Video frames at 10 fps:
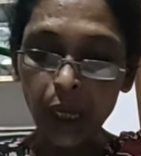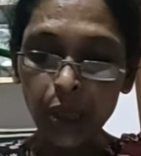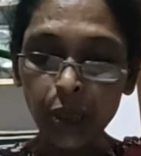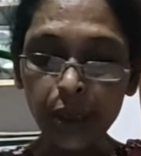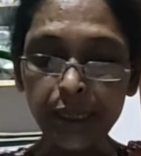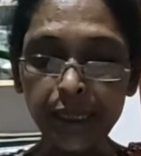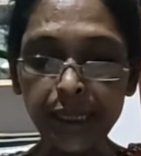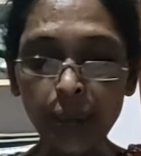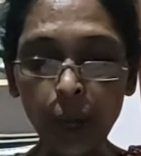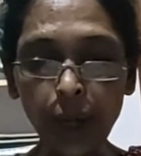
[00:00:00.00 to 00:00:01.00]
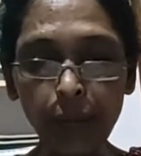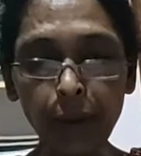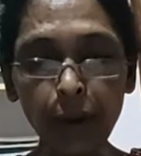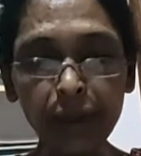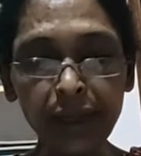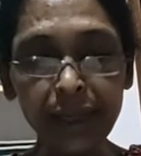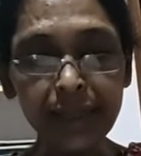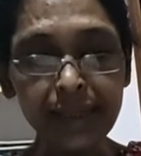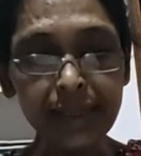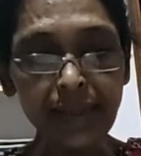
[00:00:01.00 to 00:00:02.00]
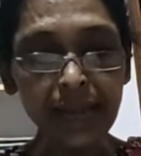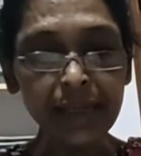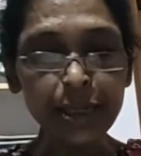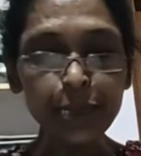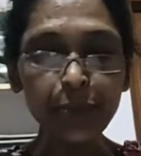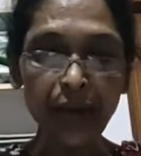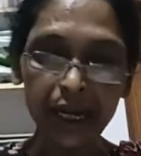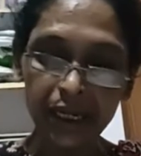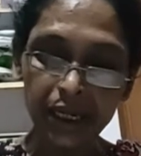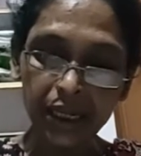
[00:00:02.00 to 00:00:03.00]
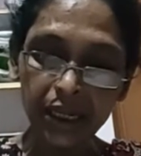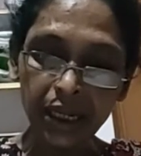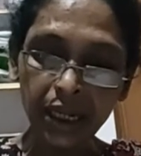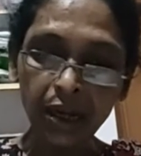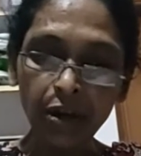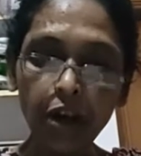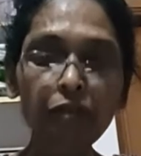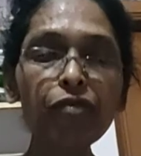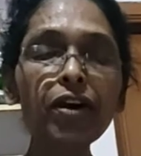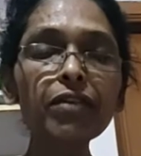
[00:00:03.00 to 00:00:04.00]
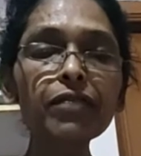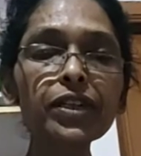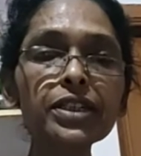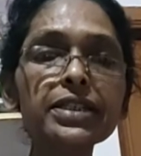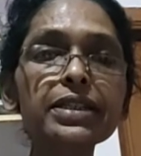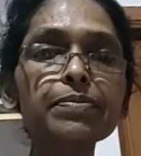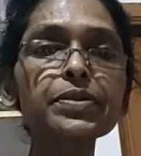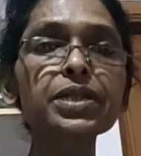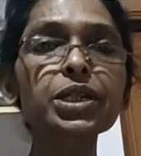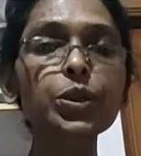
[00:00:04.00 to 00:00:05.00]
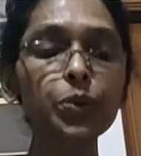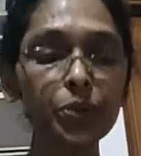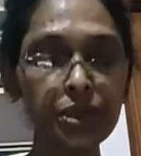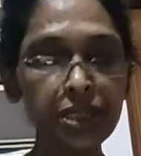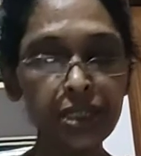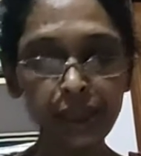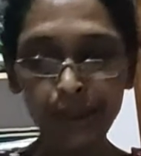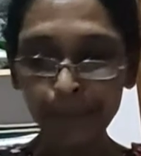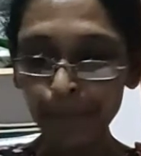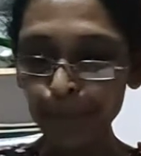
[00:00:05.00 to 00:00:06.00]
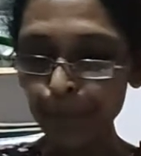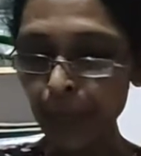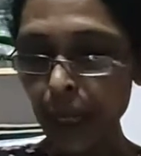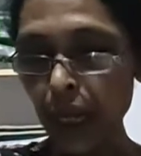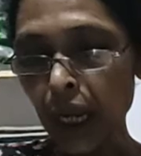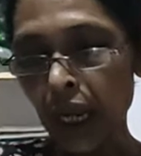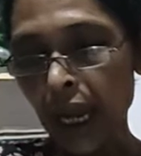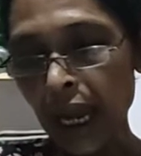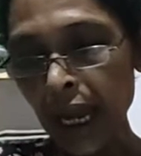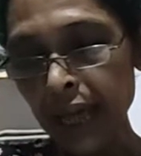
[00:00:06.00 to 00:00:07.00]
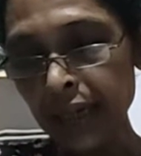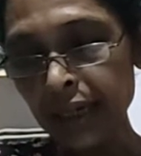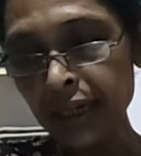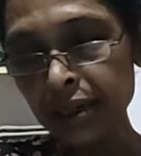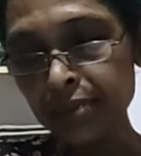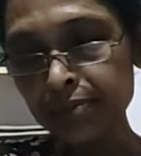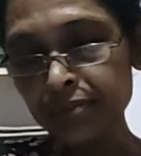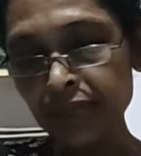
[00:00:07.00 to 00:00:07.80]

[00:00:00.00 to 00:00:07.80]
So this is all about the exercise 1 of one word substitutes. And the